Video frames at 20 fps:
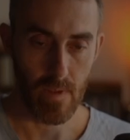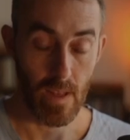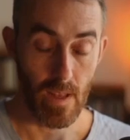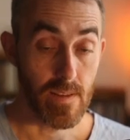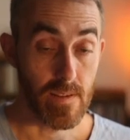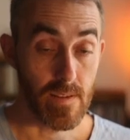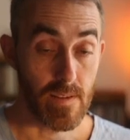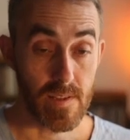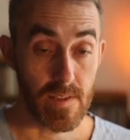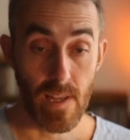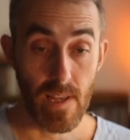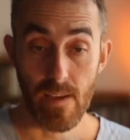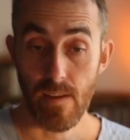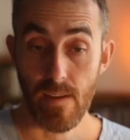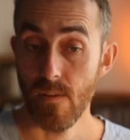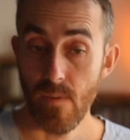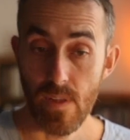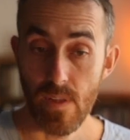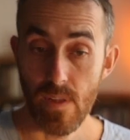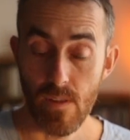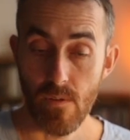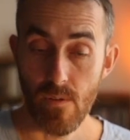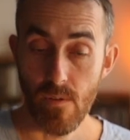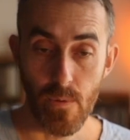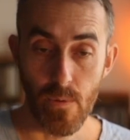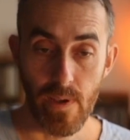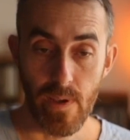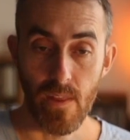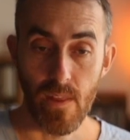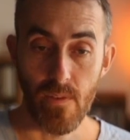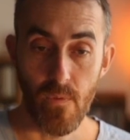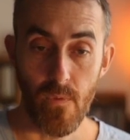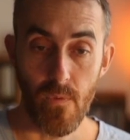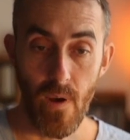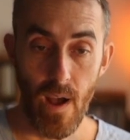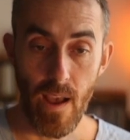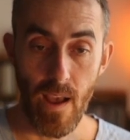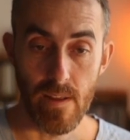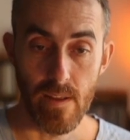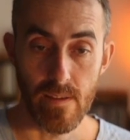In the second window you can
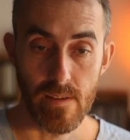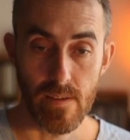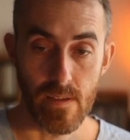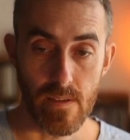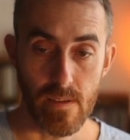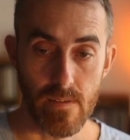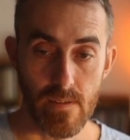find uh,